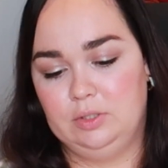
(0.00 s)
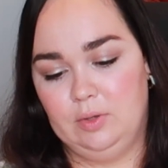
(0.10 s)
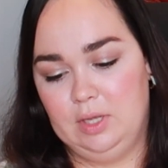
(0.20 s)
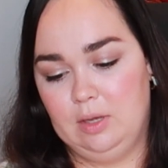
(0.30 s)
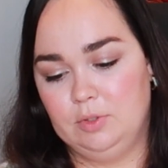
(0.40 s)
so
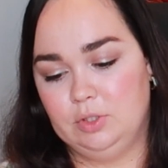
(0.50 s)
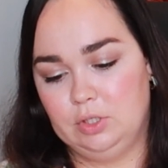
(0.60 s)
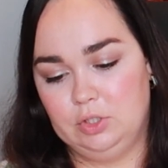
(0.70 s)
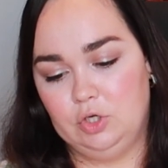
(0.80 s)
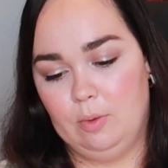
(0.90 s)
I think I'm just
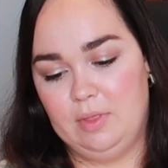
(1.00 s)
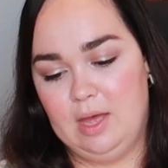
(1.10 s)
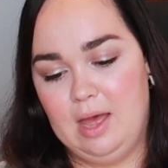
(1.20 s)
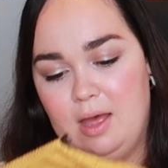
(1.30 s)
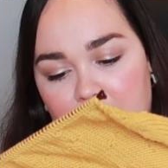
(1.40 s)
going to stop
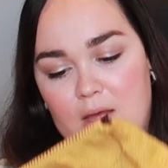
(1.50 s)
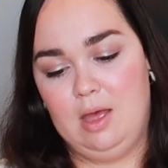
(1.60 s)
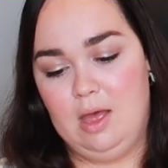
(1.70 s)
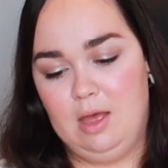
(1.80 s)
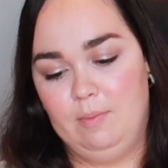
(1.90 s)
there
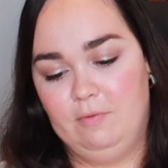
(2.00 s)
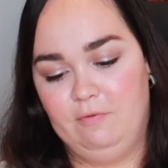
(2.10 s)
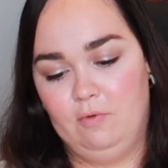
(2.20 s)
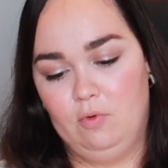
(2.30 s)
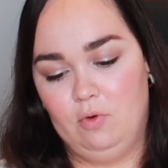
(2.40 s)

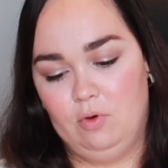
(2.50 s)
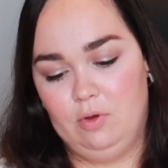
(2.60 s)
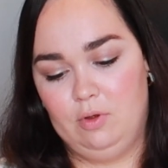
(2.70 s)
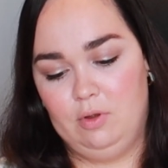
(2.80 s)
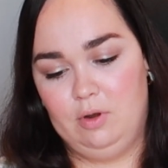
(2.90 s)
for
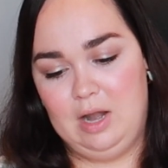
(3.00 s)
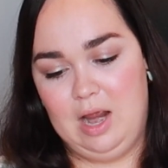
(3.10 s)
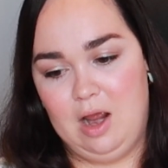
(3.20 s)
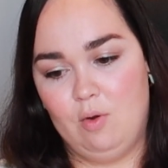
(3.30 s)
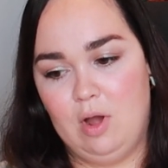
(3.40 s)
now.